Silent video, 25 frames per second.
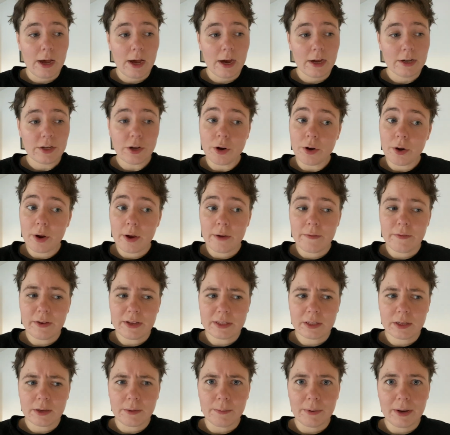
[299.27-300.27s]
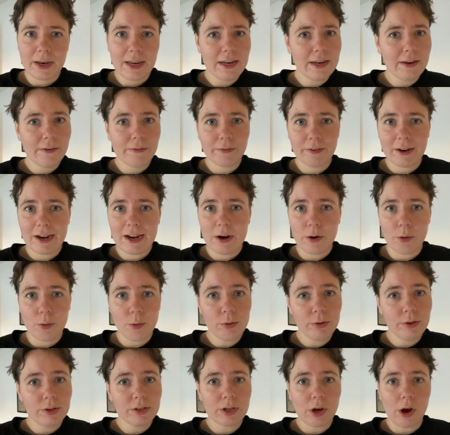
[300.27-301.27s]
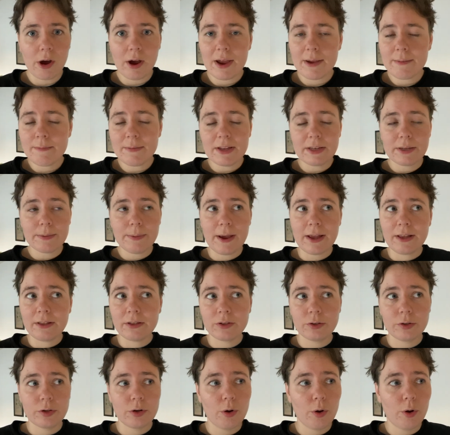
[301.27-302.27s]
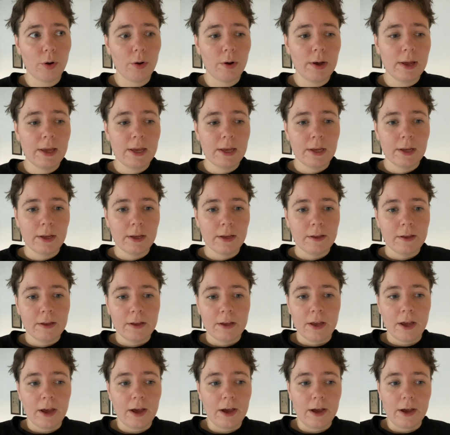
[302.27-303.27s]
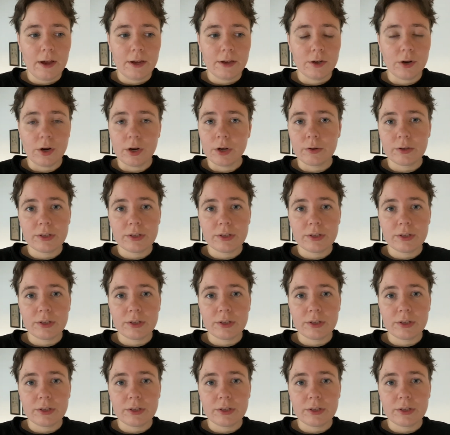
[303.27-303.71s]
I don't know if it's completely free all the time. It depends on your your